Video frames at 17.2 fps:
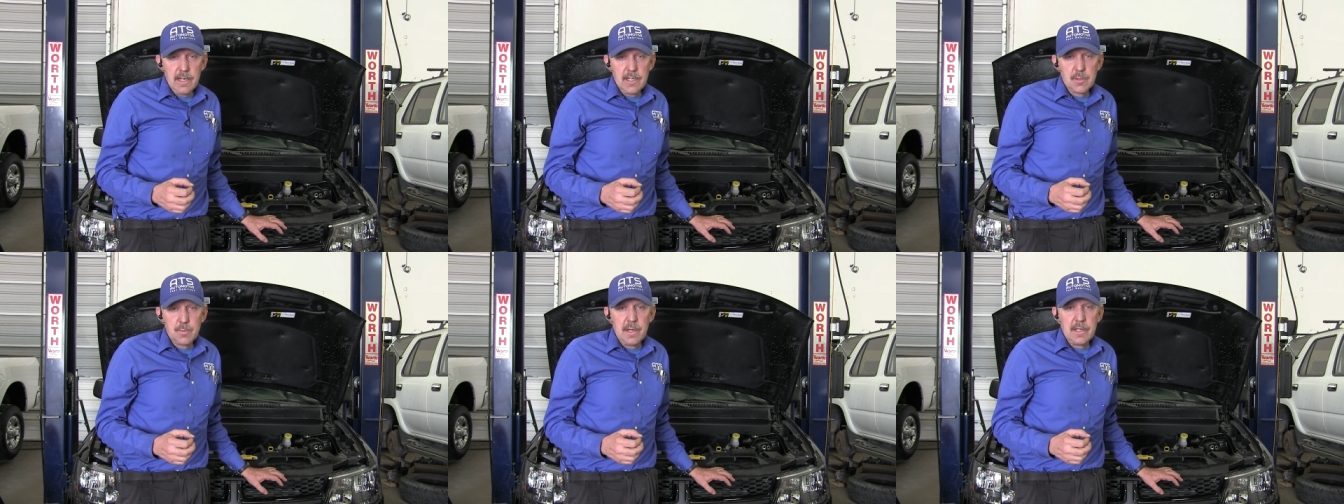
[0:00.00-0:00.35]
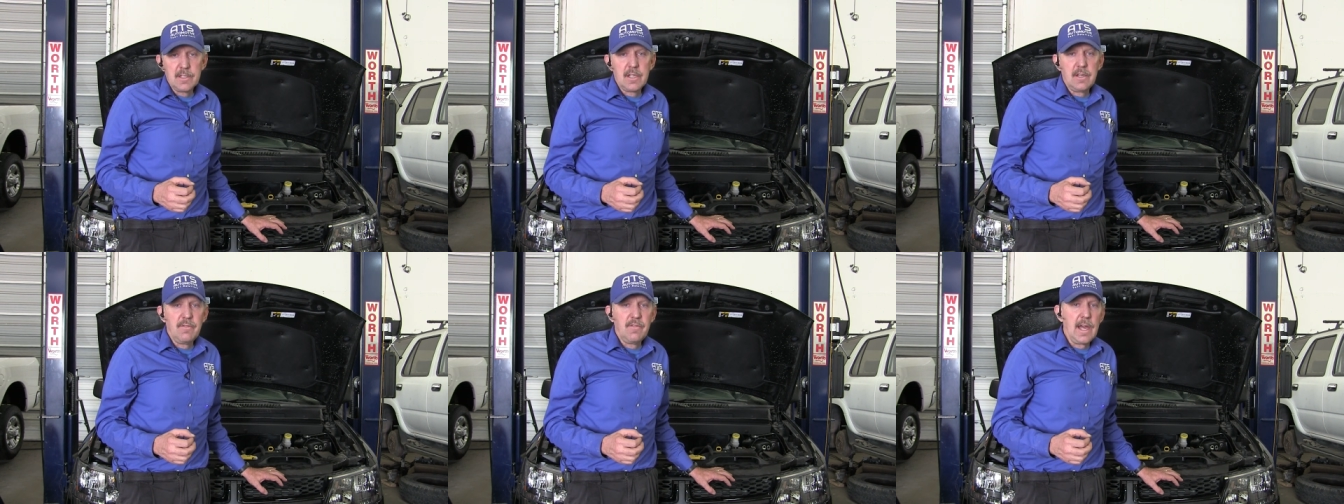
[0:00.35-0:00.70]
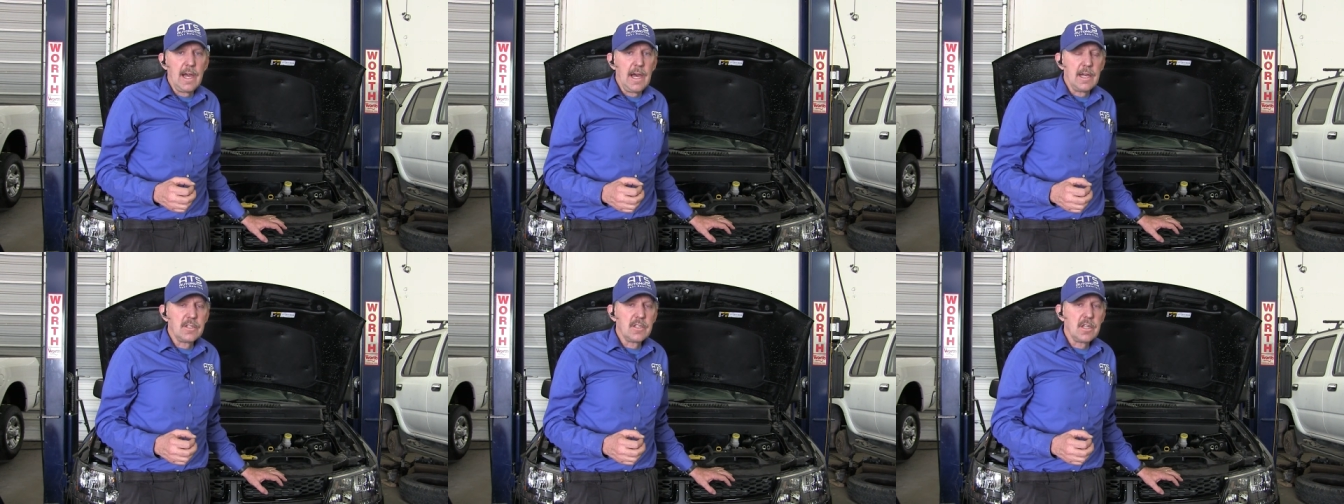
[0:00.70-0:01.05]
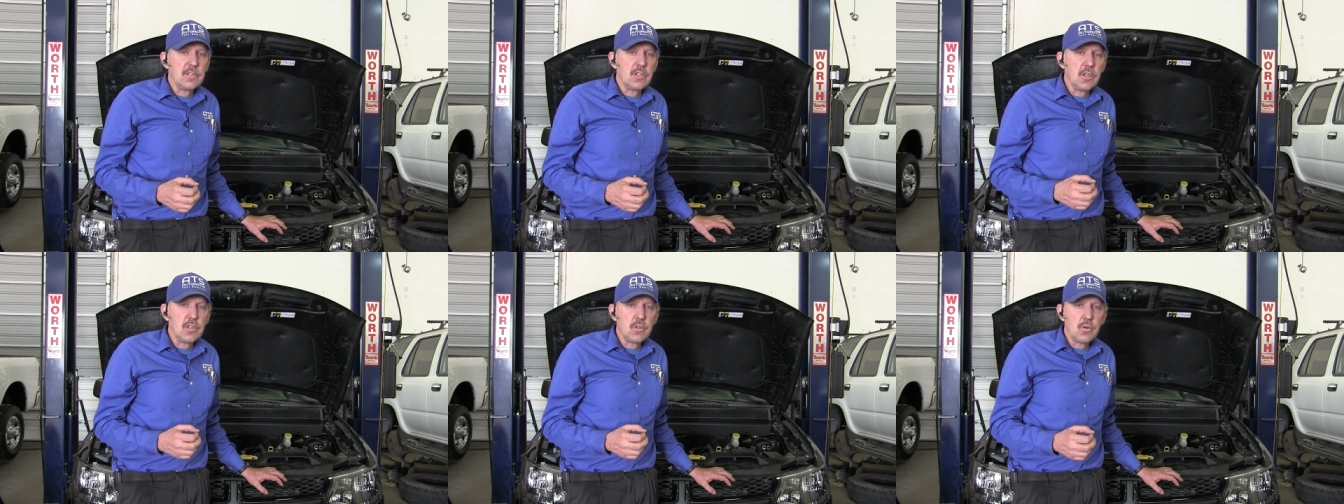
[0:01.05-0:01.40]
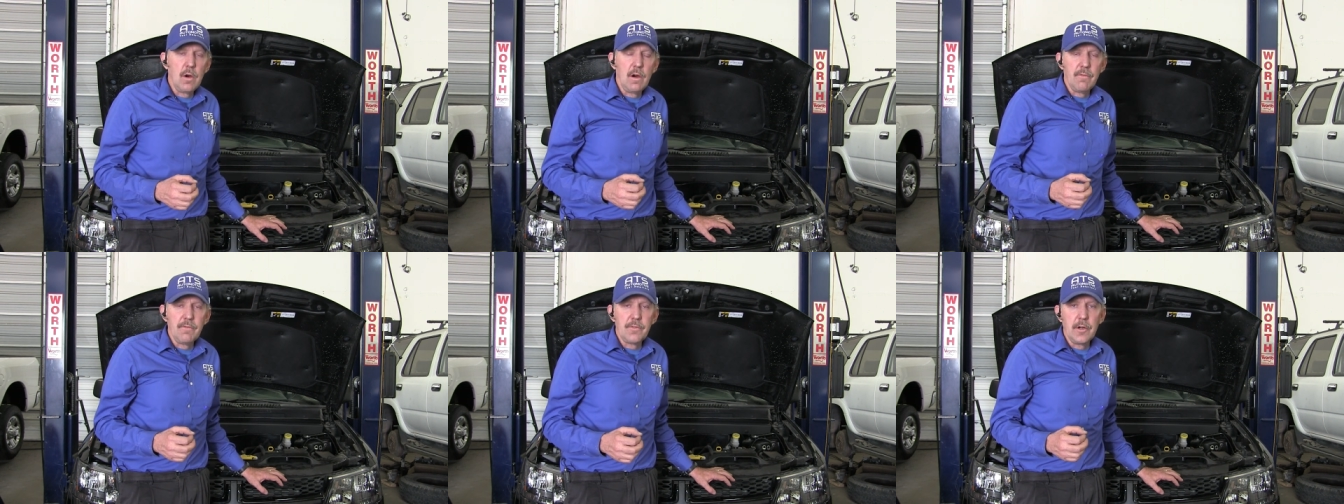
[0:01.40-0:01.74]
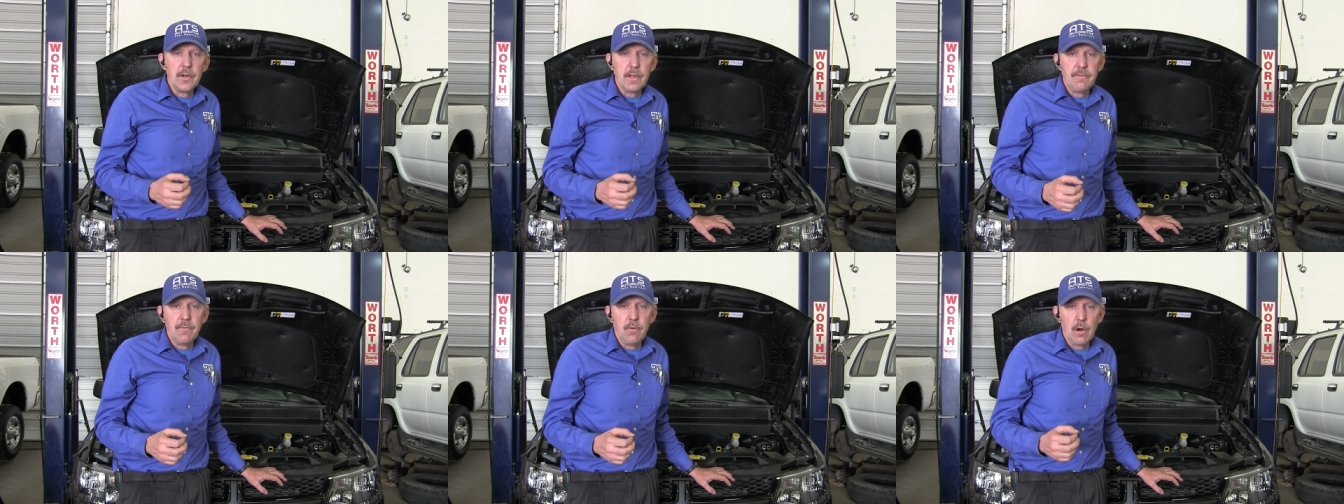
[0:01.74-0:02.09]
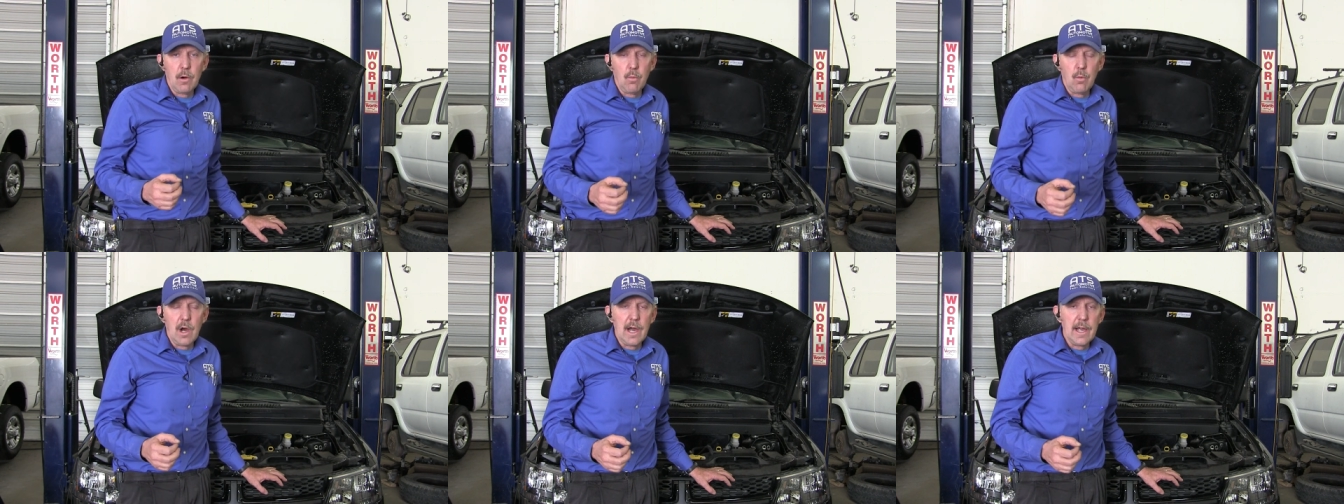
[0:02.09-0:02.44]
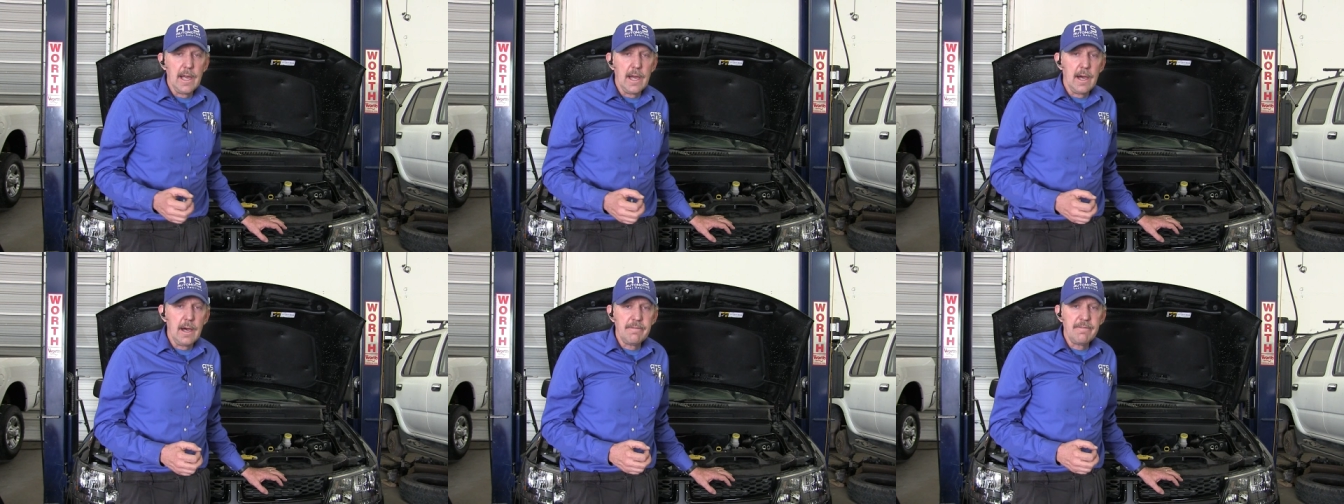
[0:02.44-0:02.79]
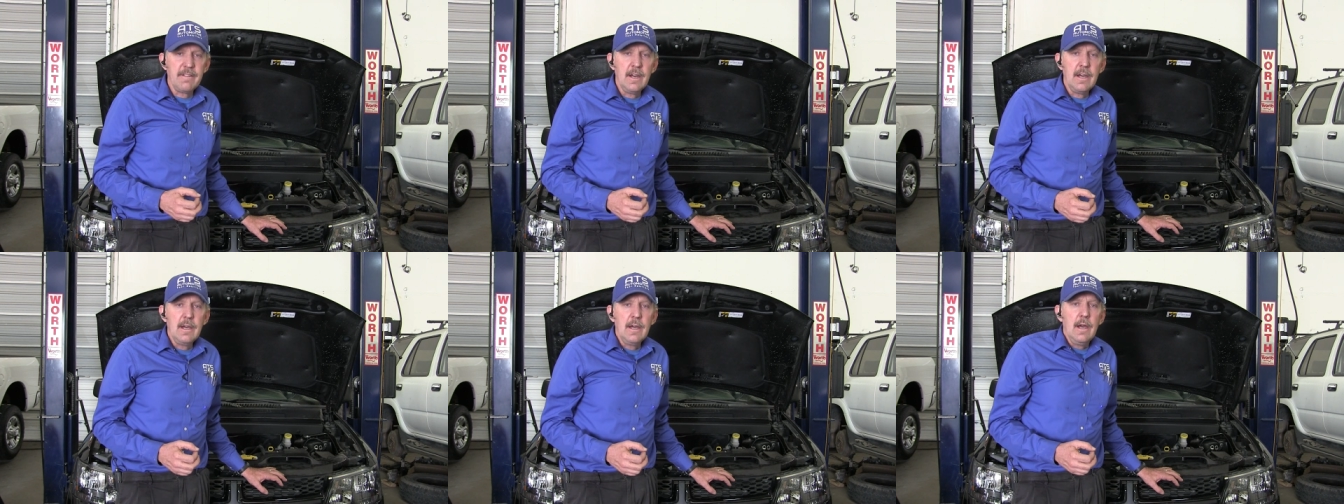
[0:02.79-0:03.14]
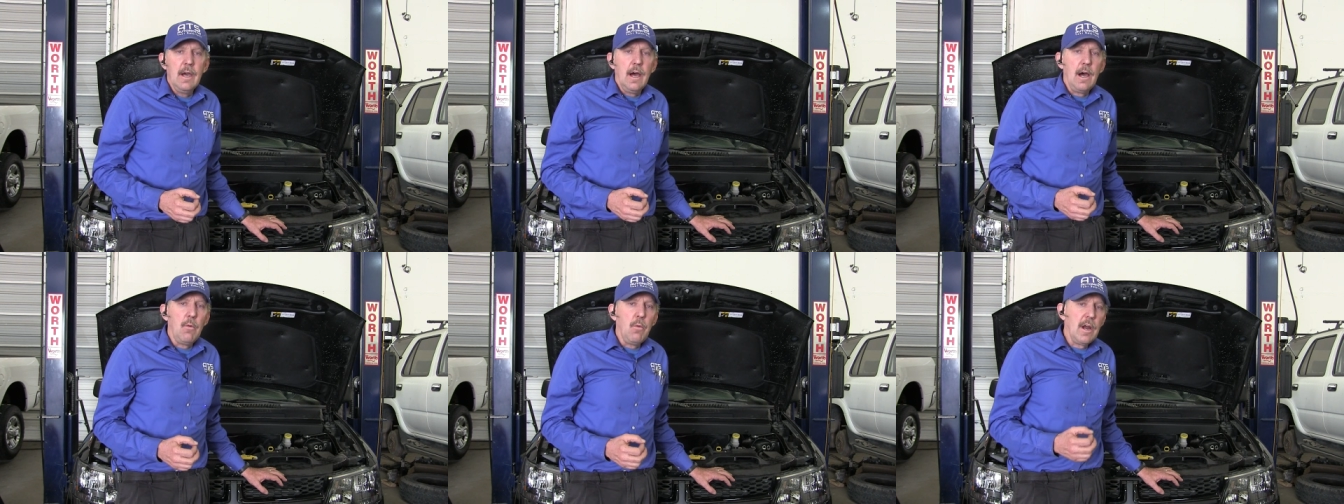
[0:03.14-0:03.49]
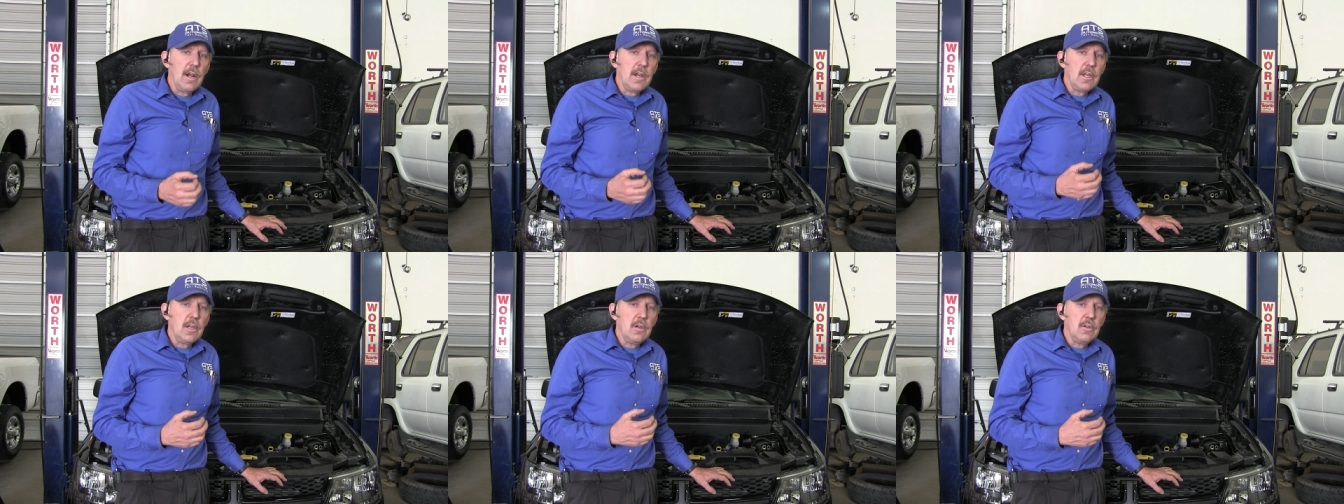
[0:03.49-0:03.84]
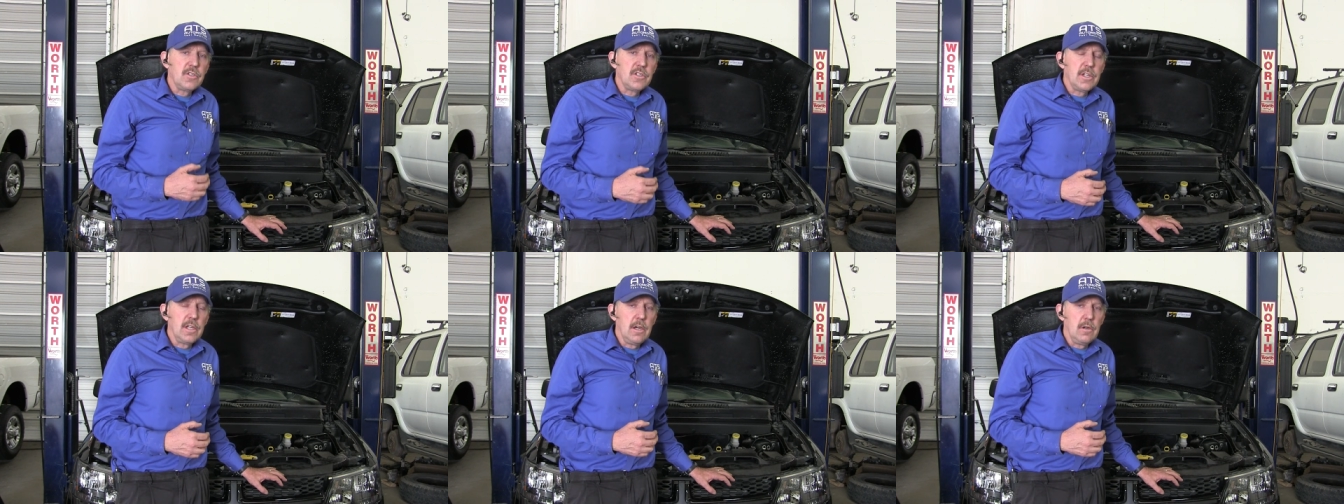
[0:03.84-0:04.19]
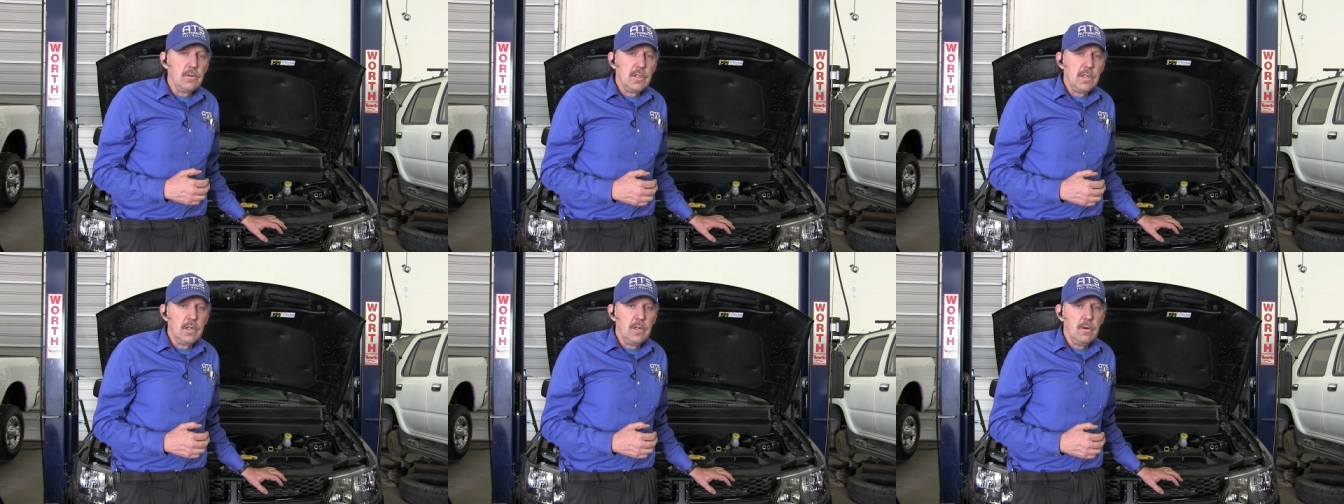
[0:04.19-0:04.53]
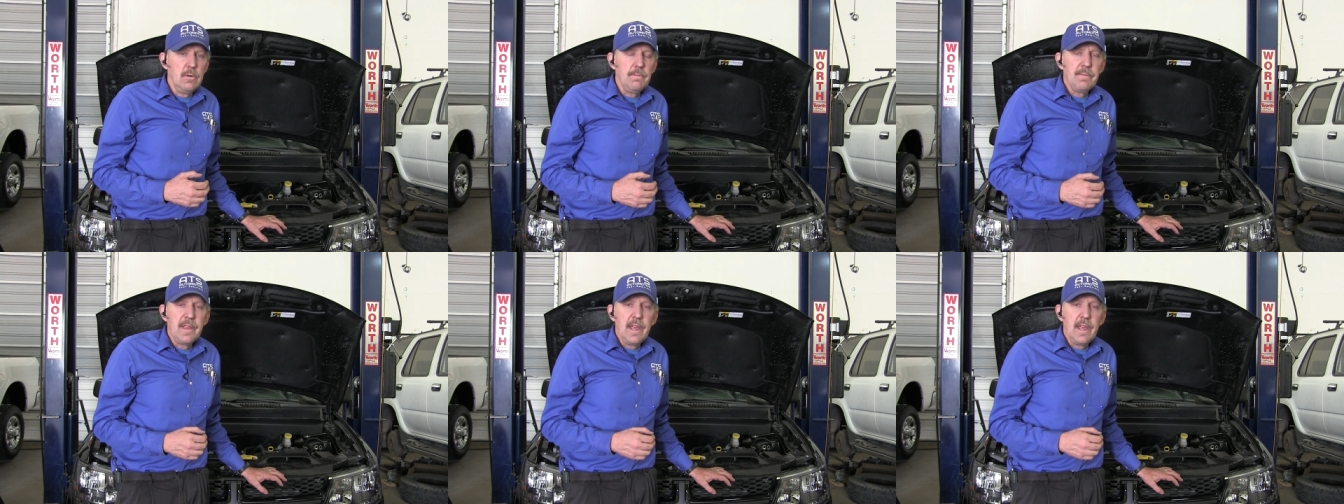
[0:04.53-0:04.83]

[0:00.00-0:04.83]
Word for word: expensive gas such as 1234YF, I want to use CO2.